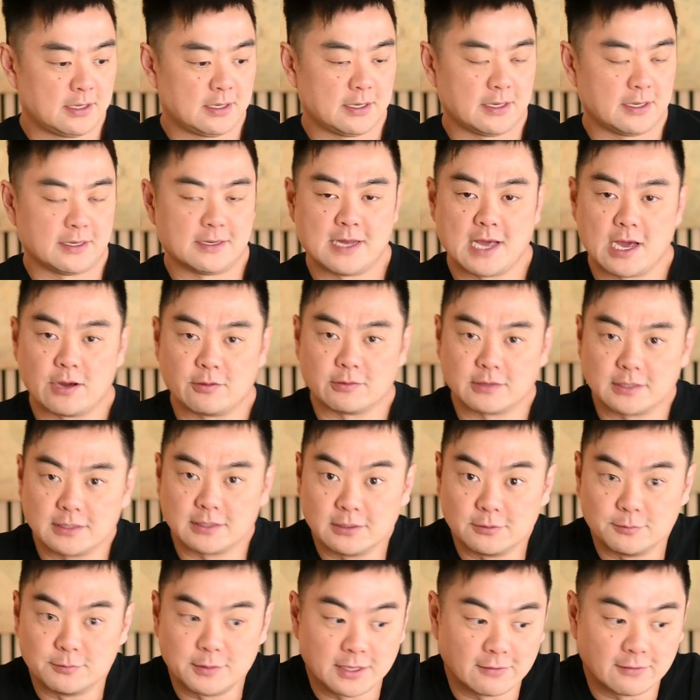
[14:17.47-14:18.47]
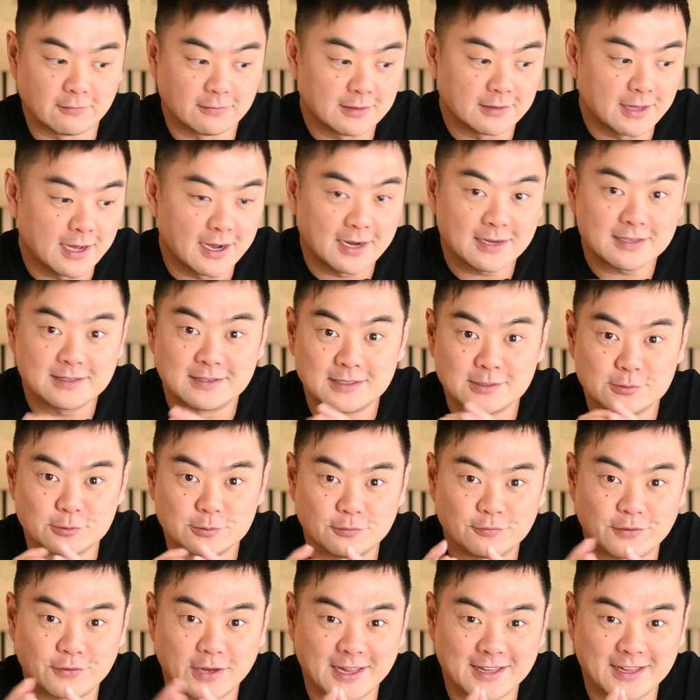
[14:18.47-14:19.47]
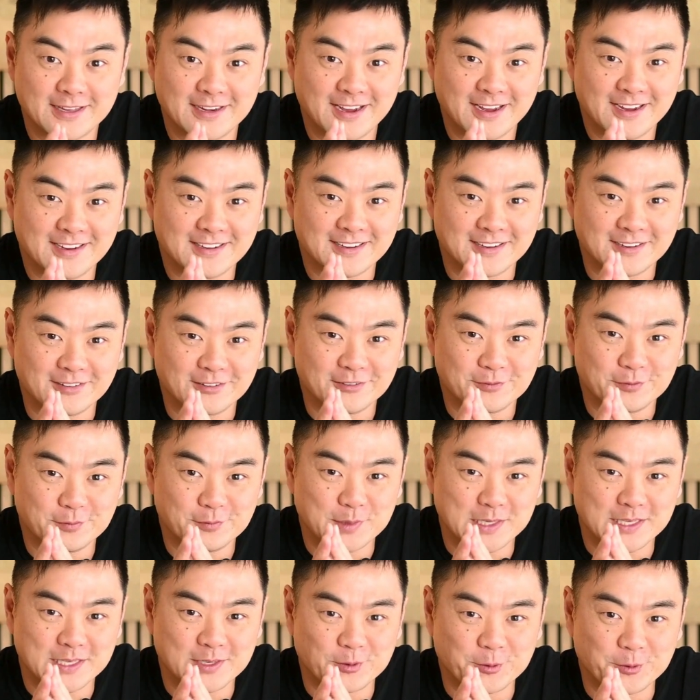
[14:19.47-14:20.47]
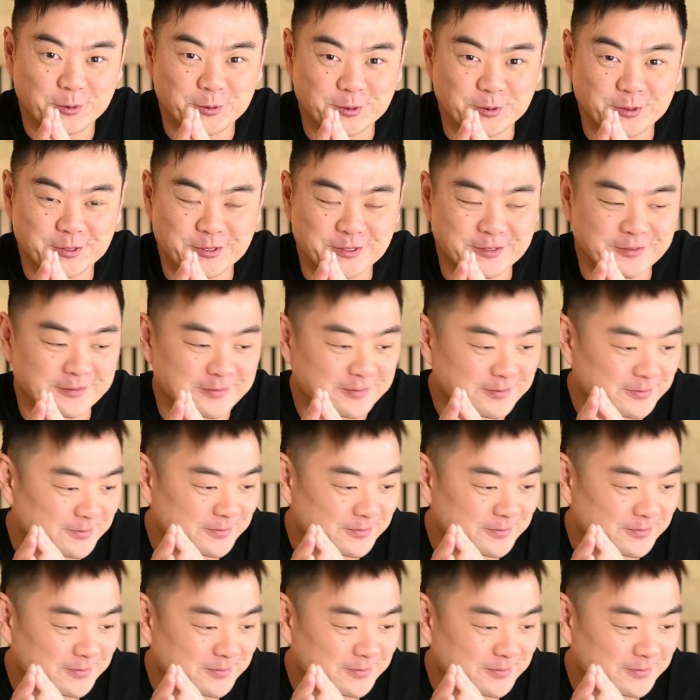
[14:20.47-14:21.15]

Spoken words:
And now with a little bit of luck, this will validate and it'll be all good.